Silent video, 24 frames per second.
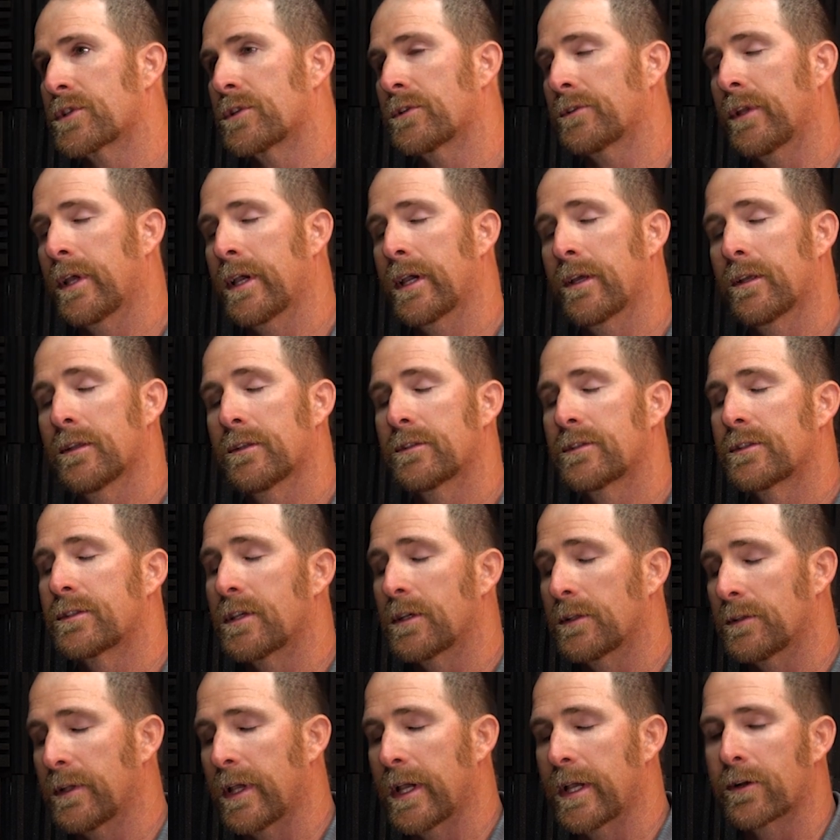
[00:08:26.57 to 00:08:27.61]
to
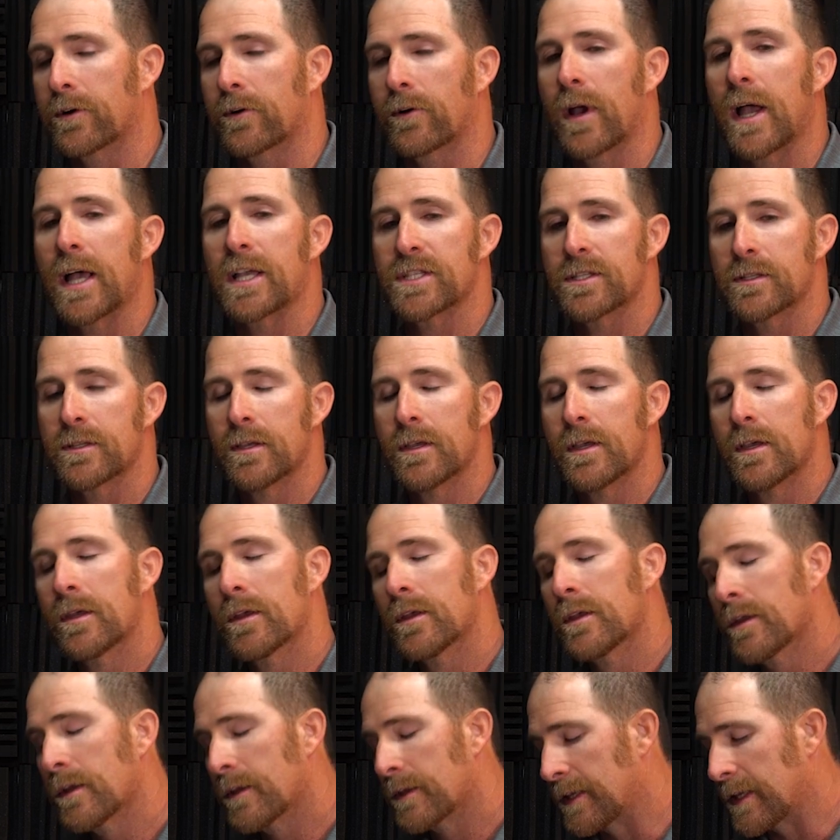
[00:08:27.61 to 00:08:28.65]
later.
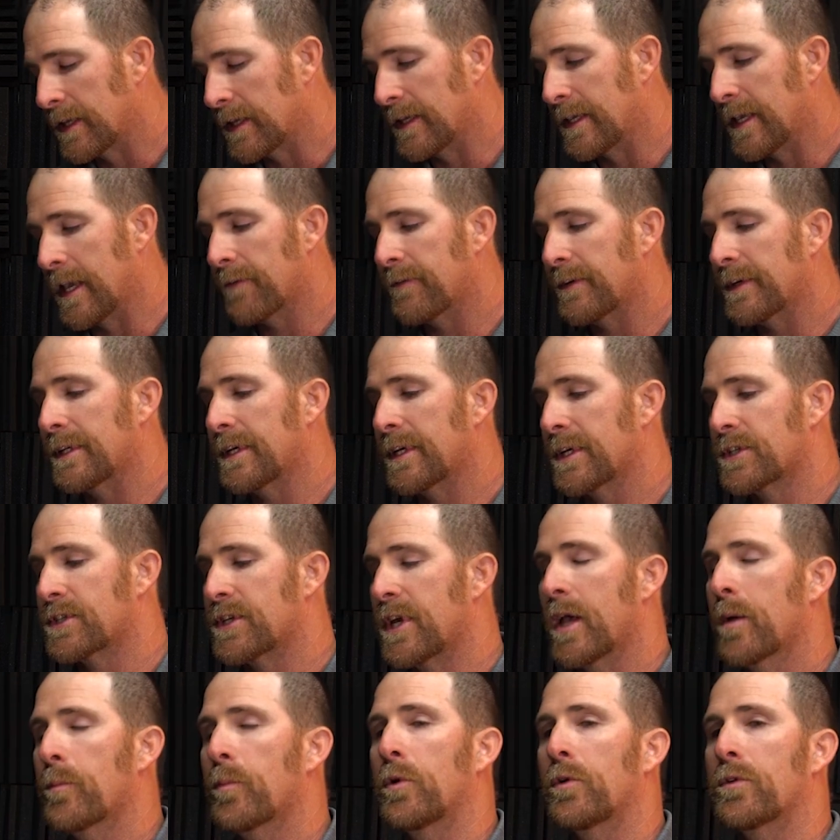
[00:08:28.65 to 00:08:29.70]
Give you an
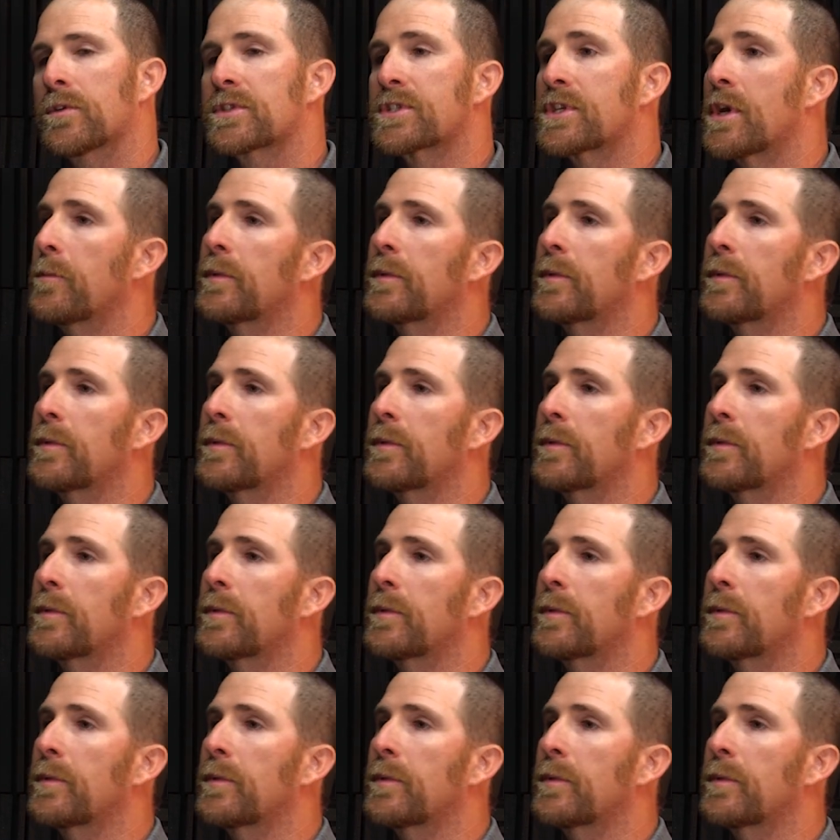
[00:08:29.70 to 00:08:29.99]
example.